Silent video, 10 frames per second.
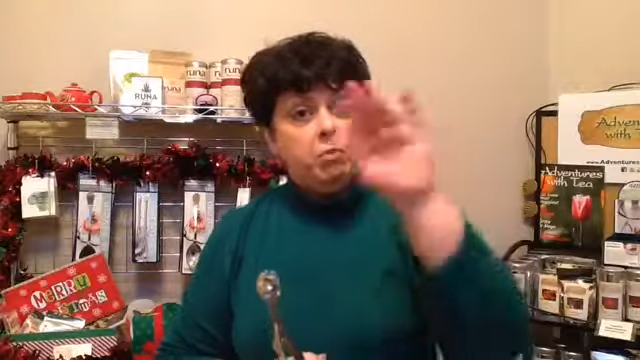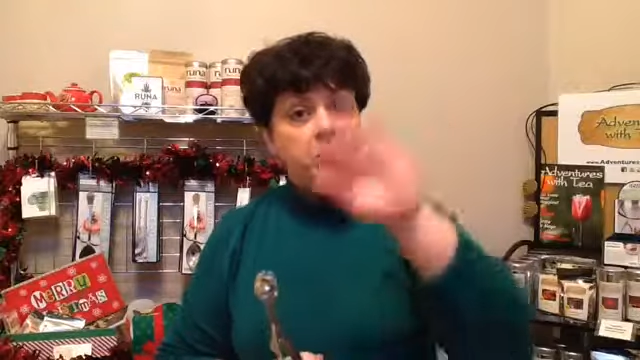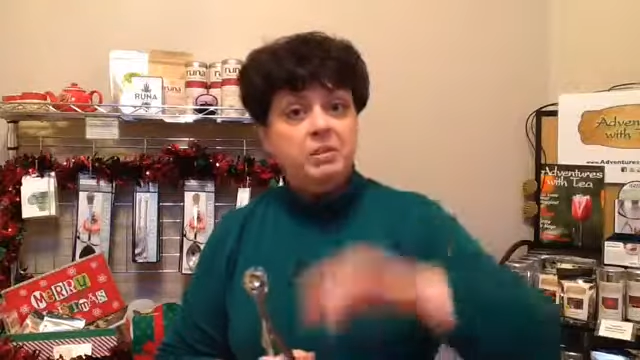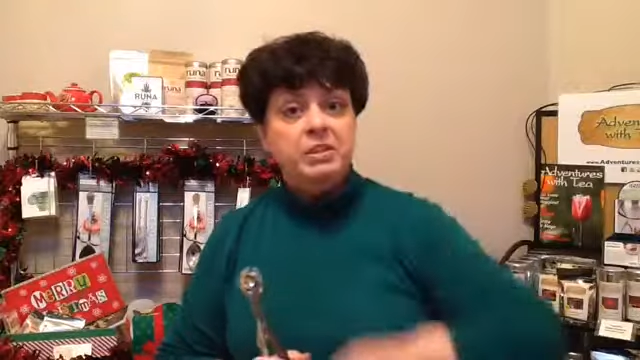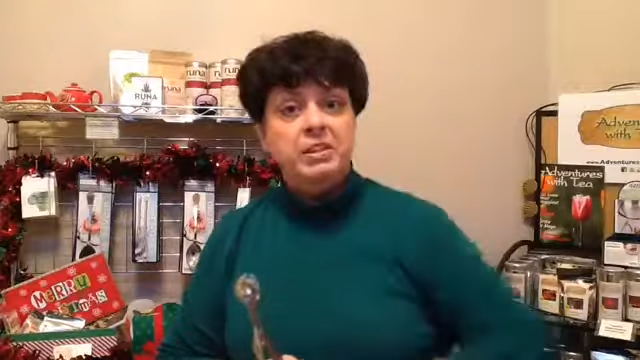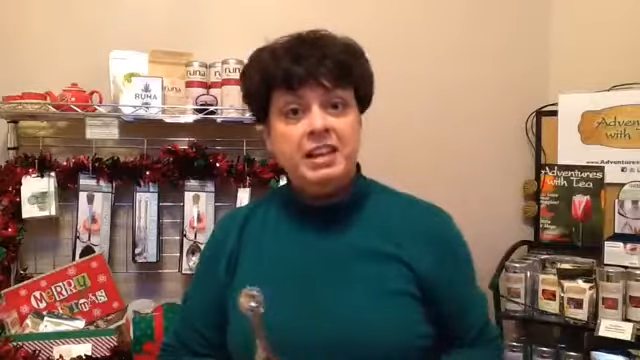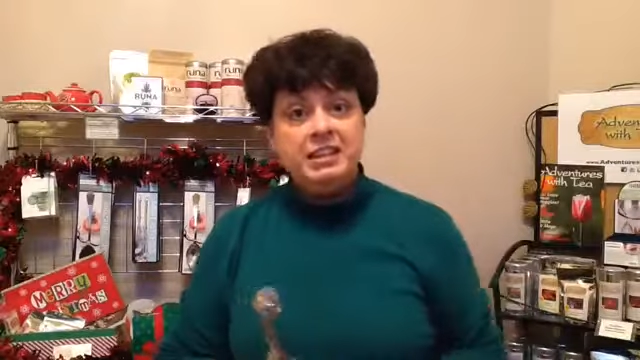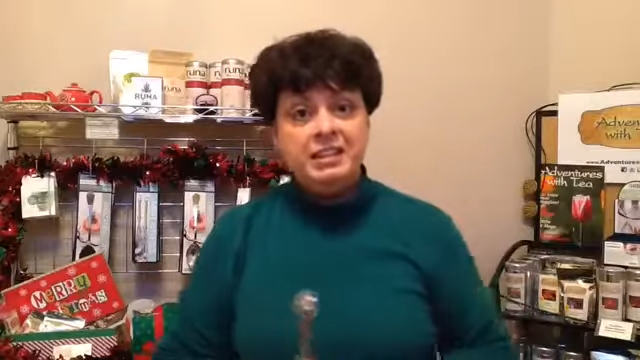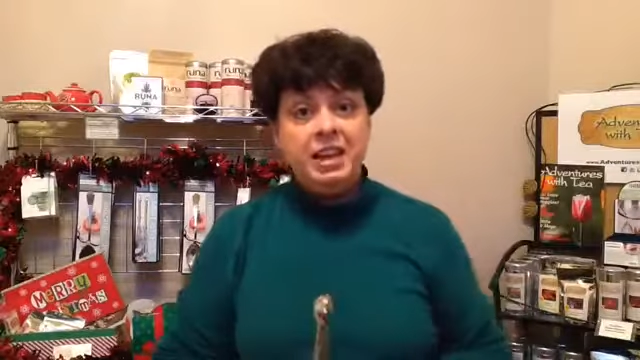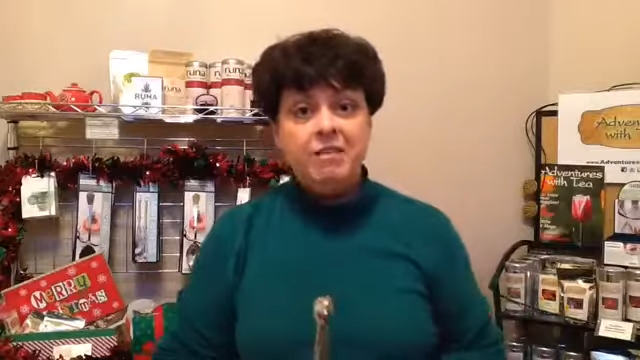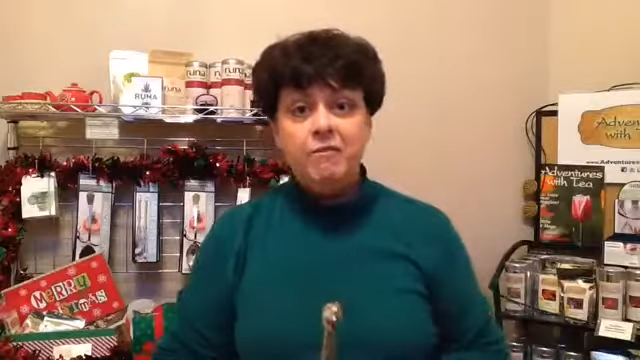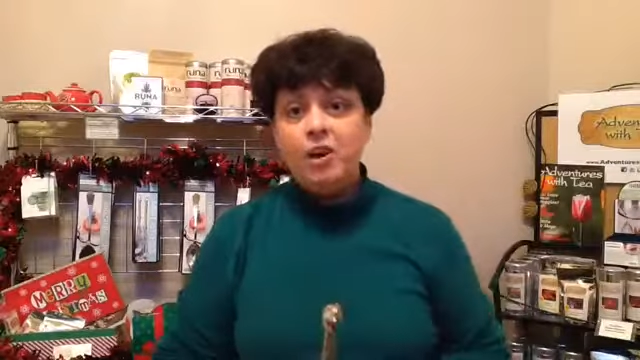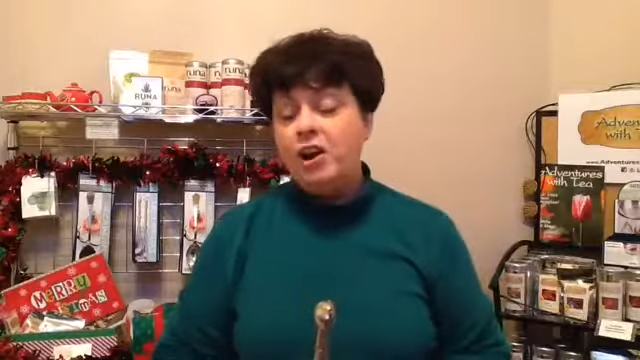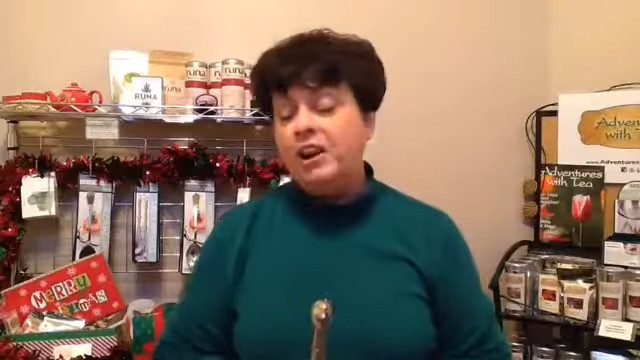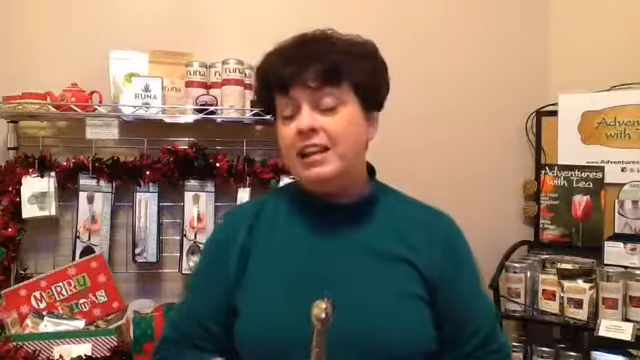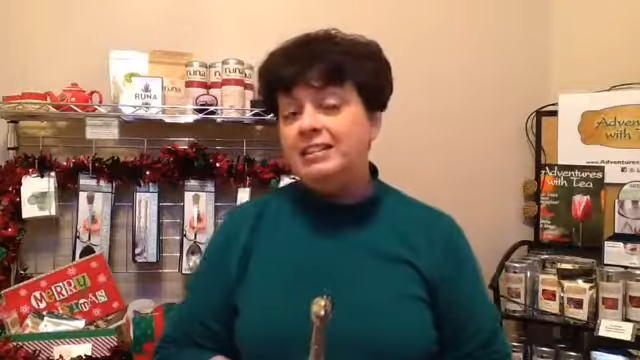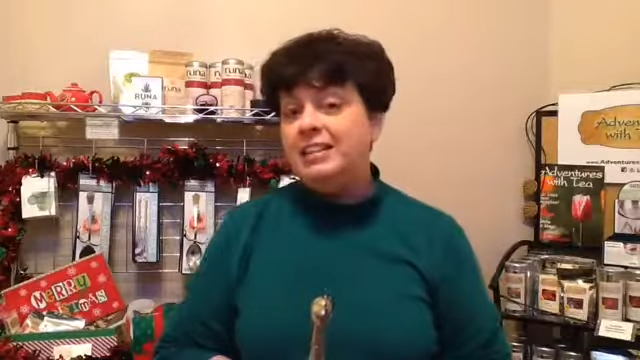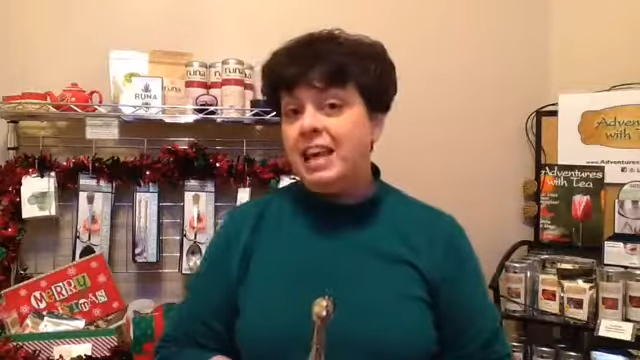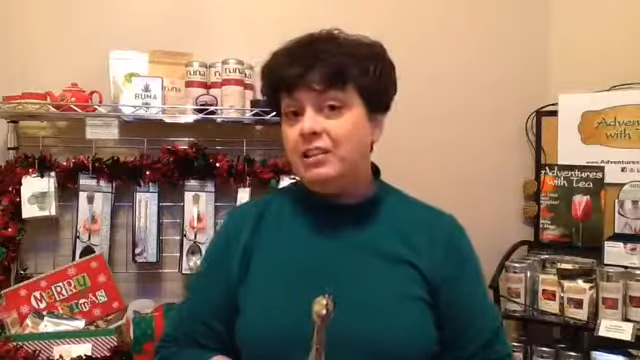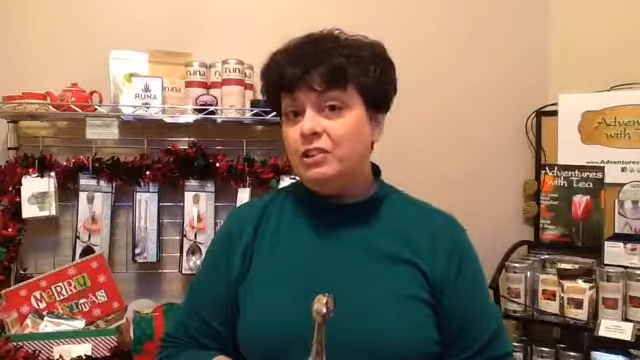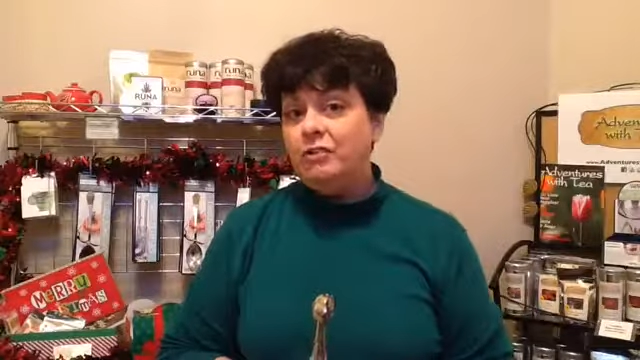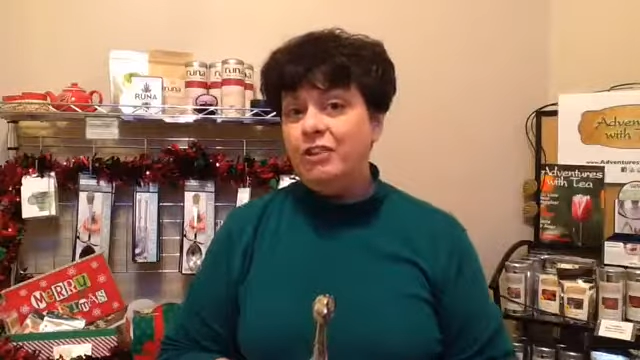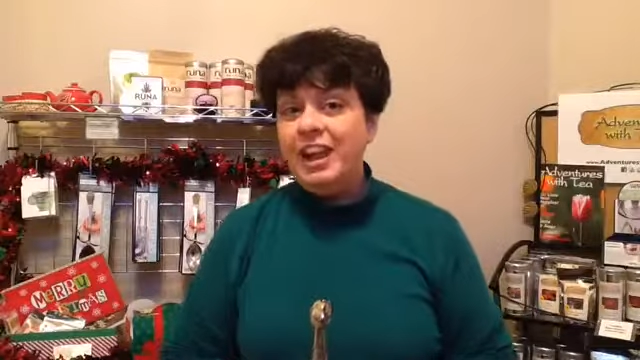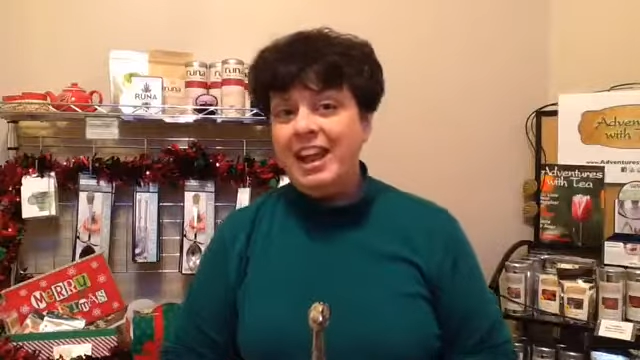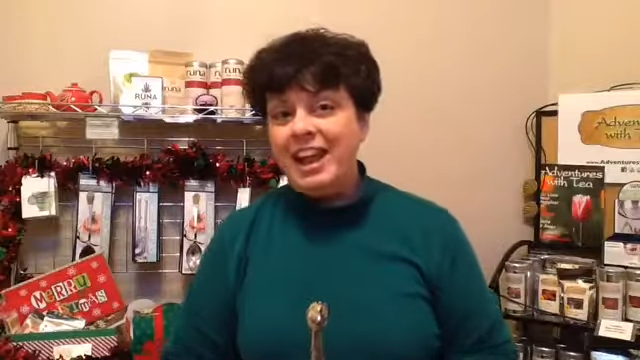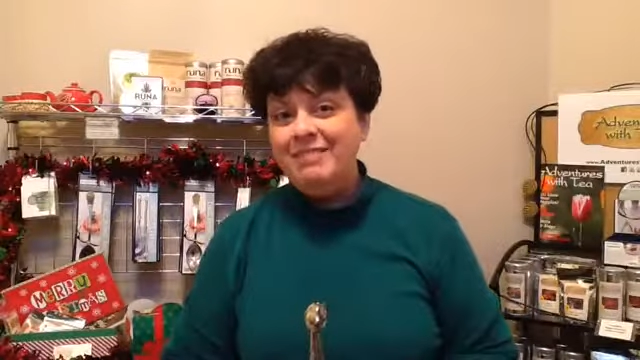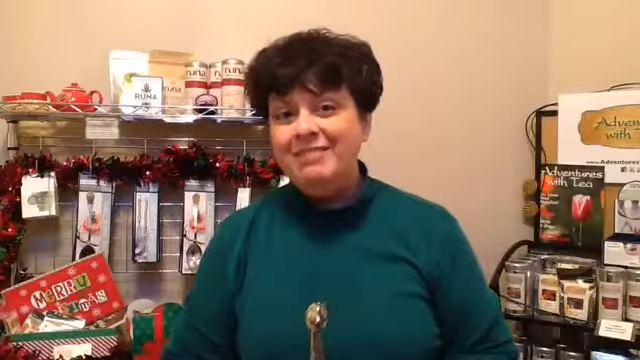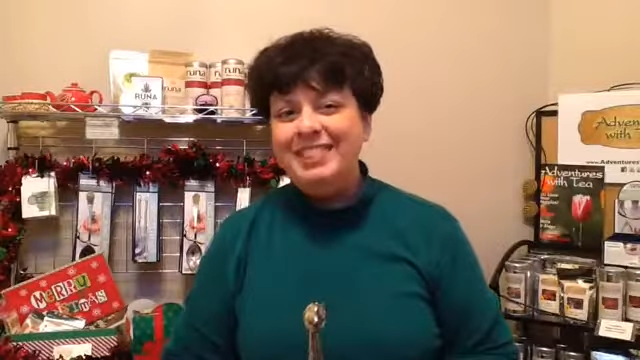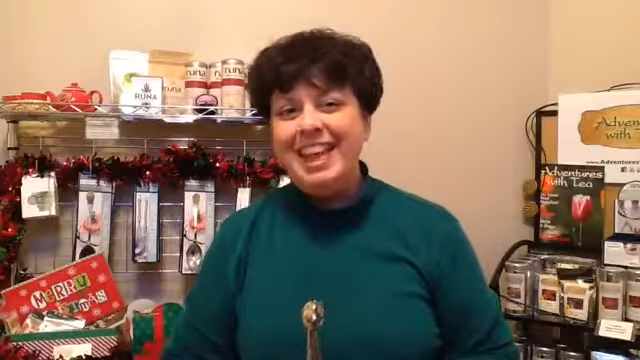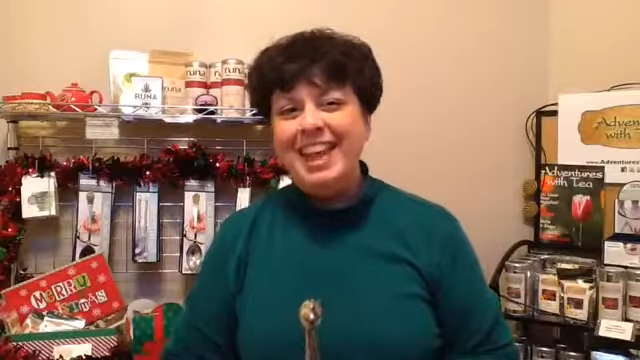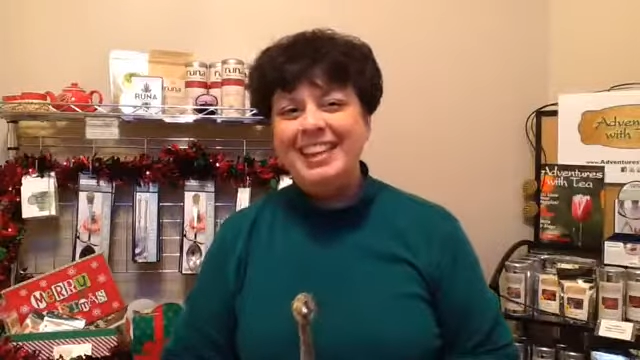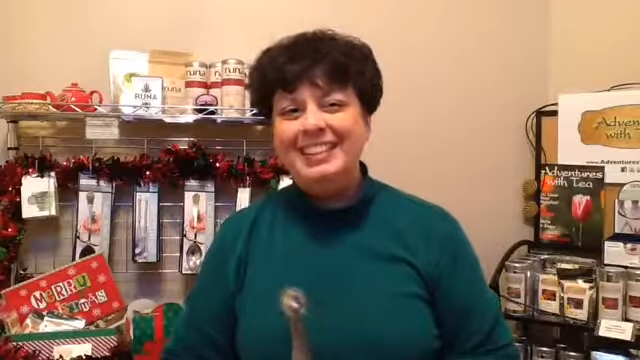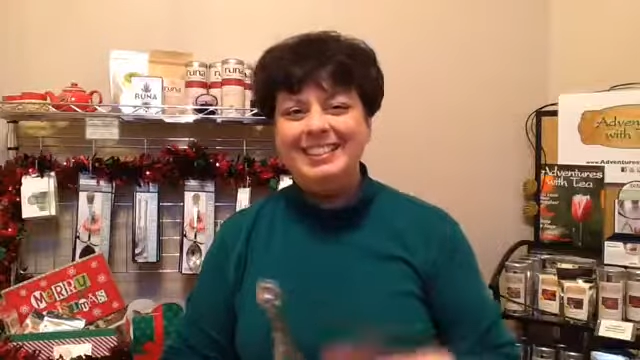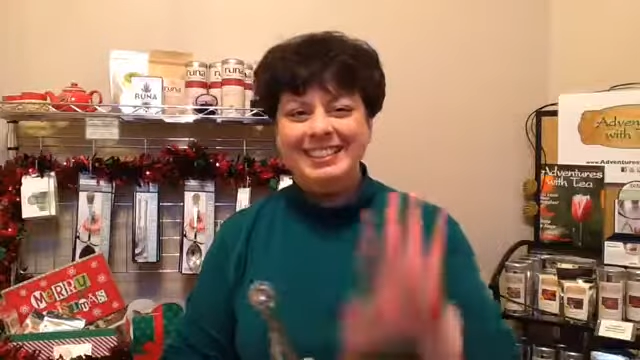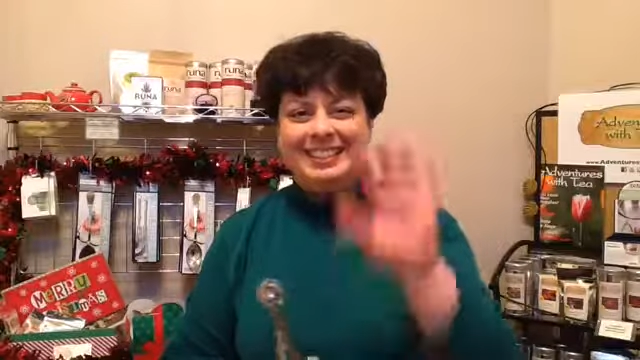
will see you next time for our next Gadget Friday. Thanks.